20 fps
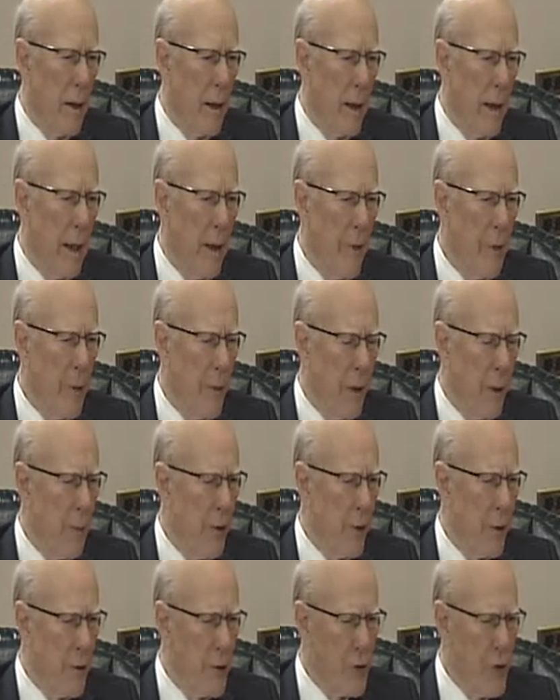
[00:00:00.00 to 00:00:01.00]
I
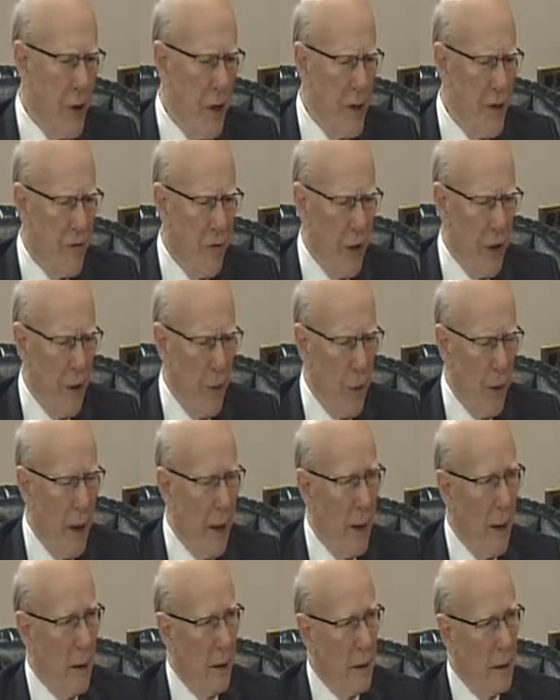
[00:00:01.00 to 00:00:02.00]
remember those days very
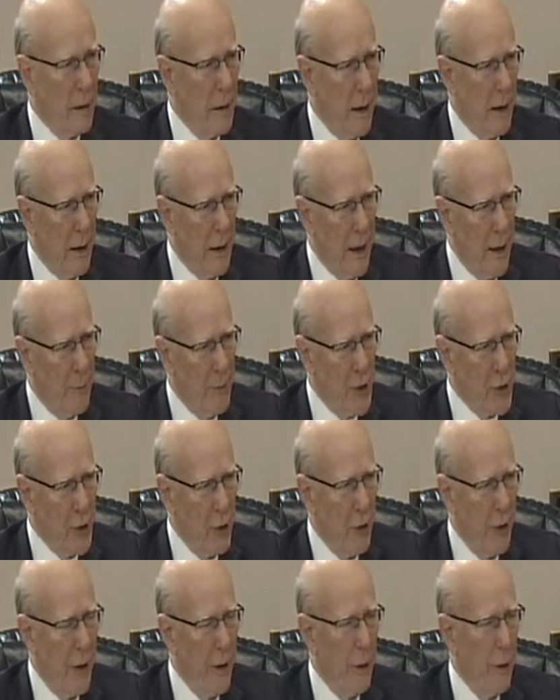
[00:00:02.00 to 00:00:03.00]
well, and I'm just
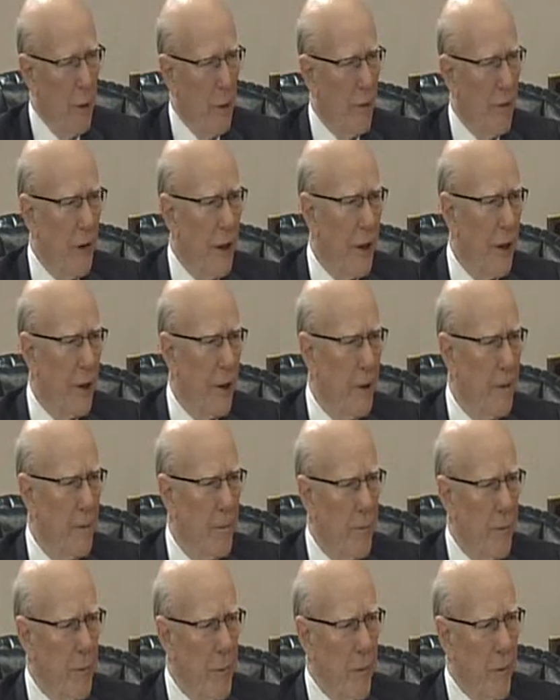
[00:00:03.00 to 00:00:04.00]
looking over here
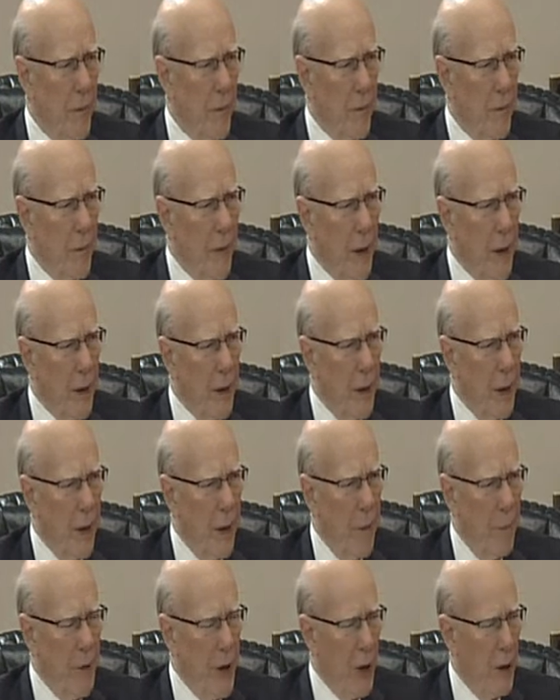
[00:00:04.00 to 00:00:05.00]

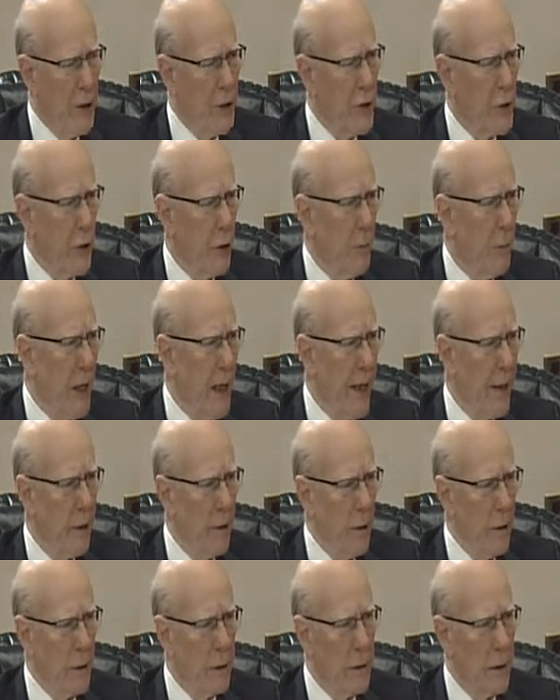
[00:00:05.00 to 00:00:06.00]
beyond Sir
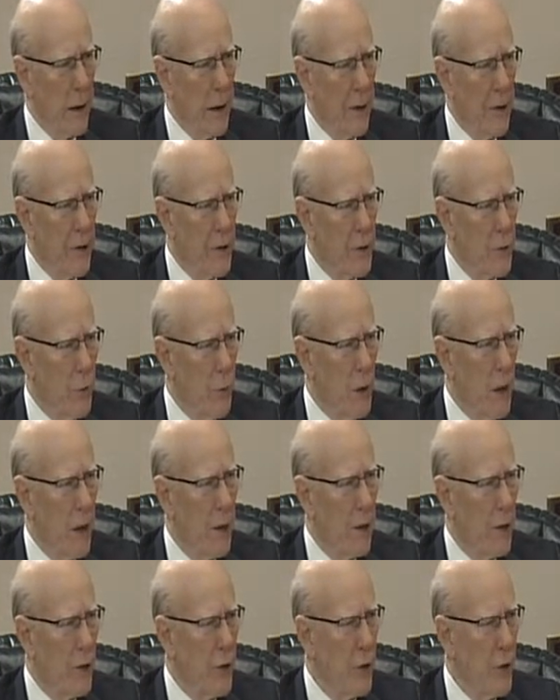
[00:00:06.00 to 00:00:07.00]
Michael. I think it's
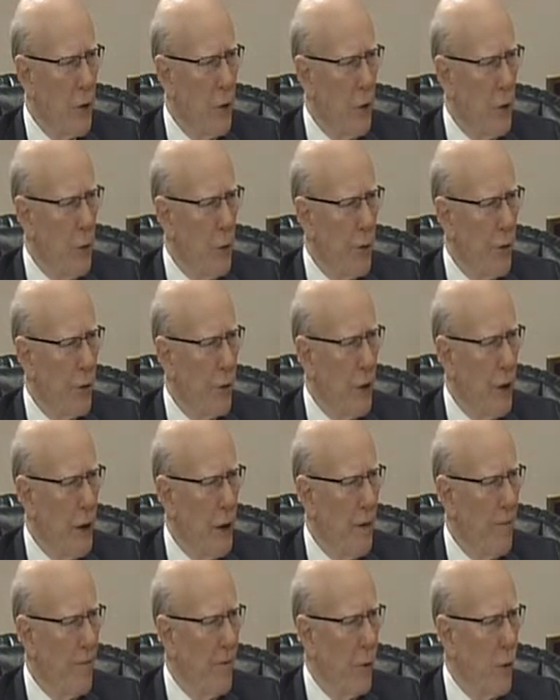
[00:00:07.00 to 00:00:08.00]
1, 2,
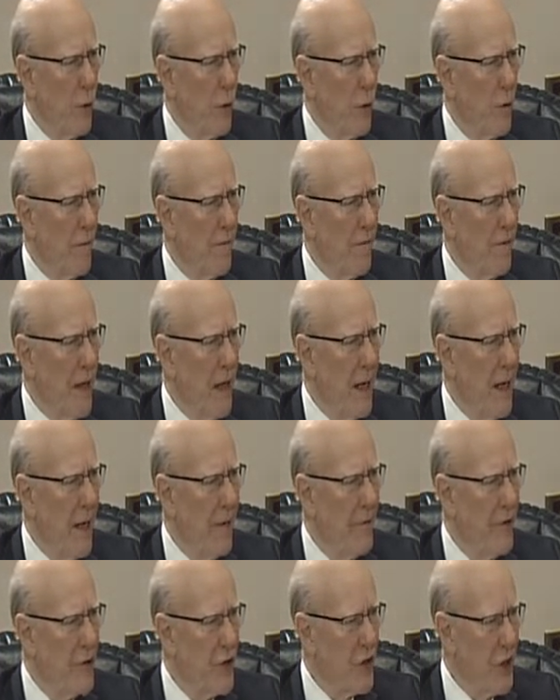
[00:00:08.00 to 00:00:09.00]
3, 4,
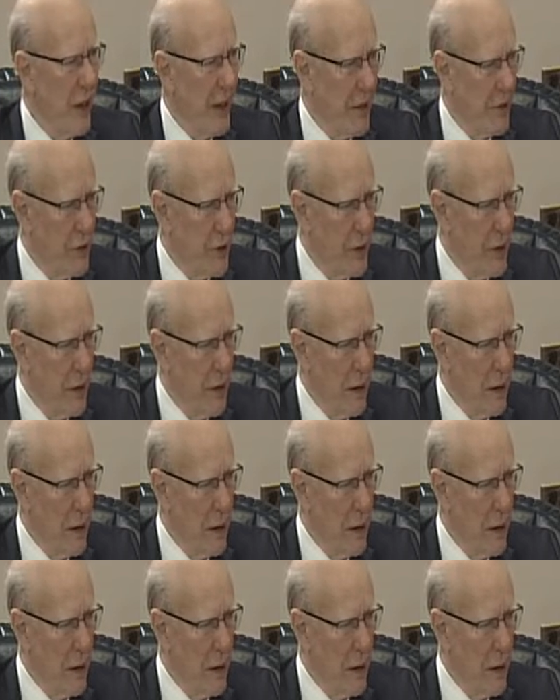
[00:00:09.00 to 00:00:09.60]
5, 6.